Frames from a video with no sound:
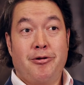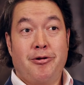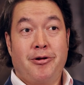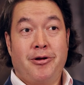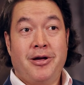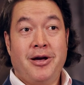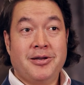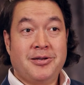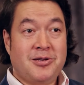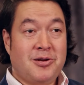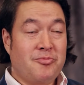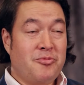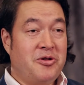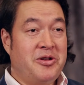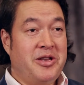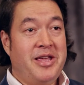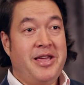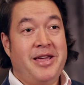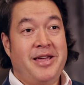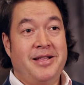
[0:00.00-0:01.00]
Customer
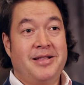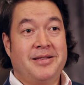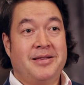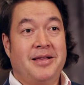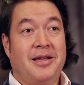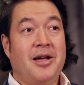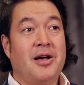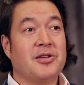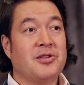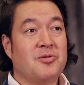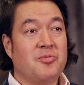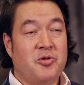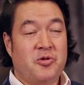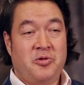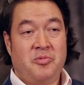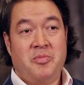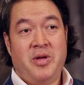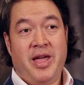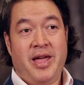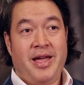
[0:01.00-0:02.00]
needs, customer
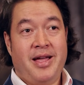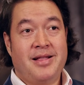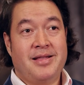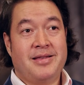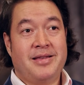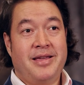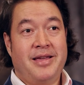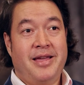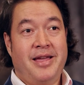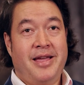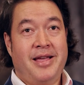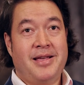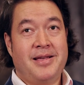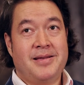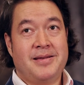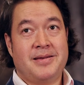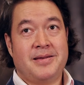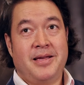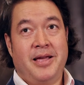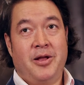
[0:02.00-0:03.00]
demands
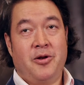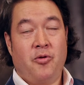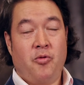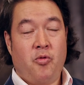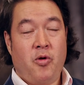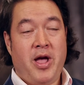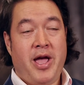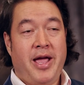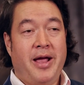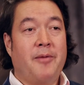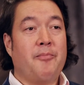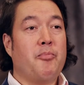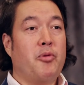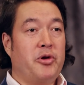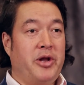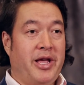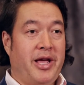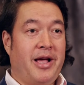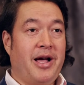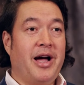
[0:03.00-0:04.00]
is, in a way,
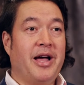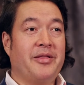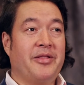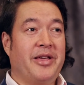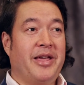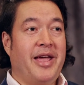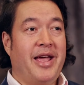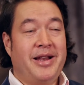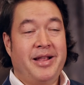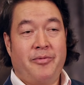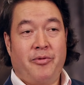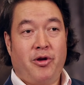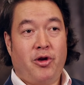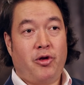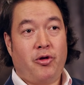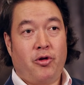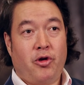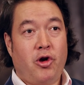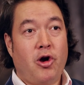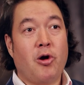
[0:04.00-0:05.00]
putting it kindly, in a
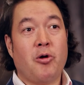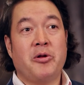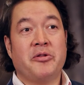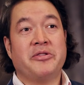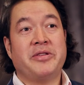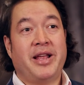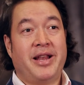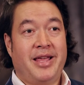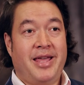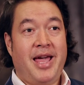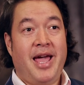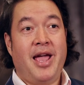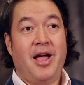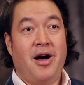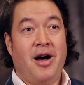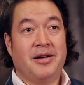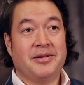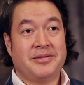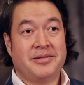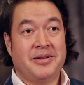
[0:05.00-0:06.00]
current state of
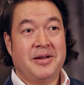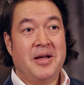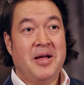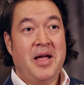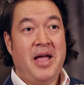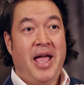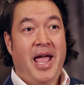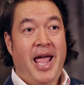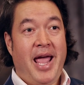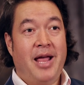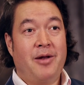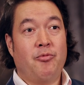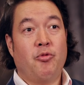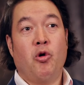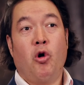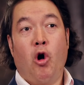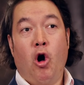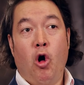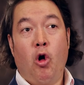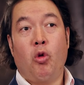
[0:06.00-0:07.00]
chaos and
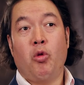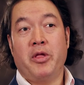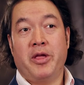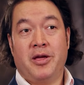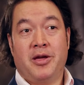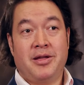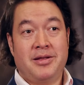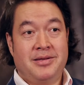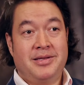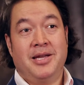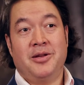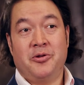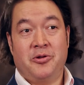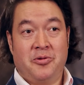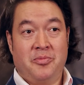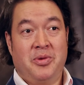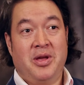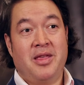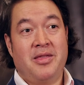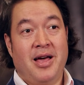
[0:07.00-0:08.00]
will only continue
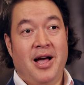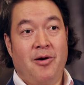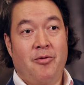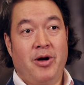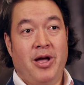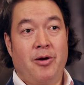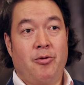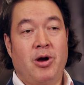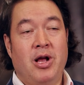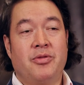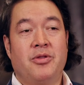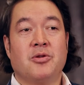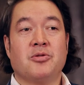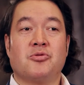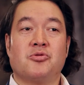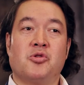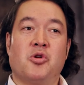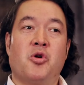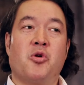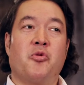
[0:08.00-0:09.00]
to be that way, right?
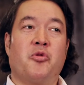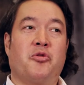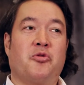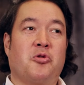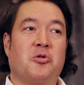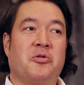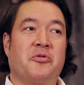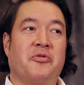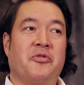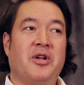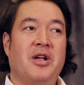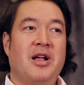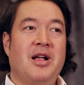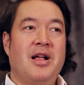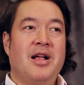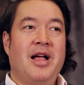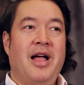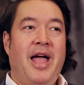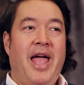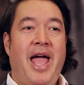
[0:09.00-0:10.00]
There's no sort of
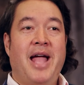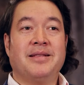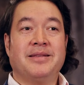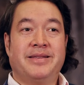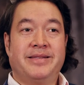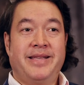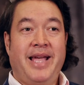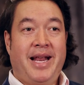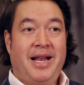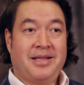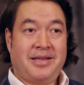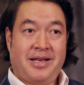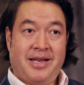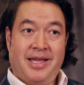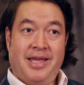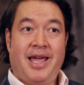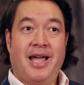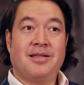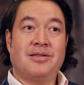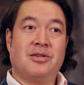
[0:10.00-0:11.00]
end state it's
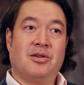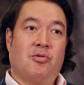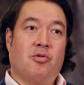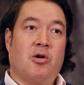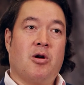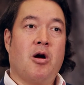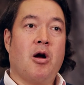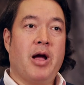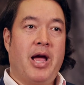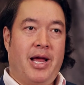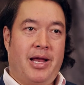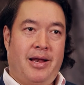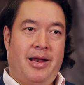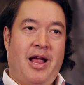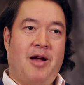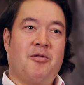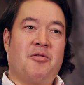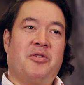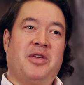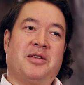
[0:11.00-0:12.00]
going to get to where, all right,
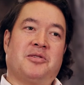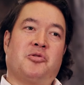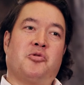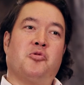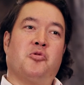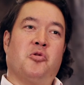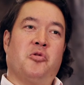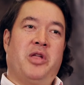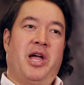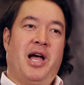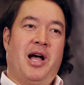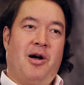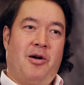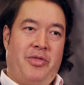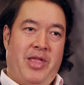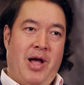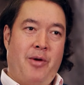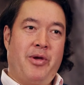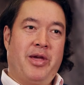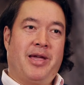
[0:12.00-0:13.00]
everything's cool
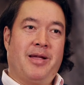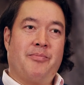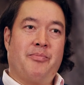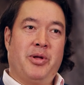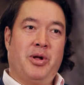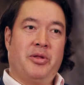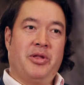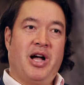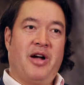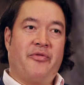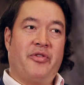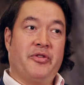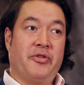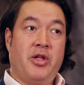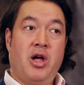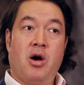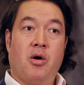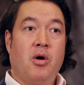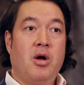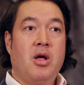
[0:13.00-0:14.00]
now we can build off this.
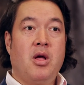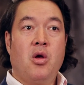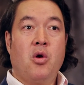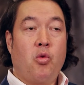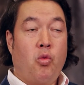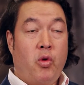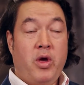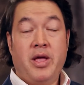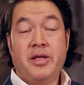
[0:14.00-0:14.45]
No, we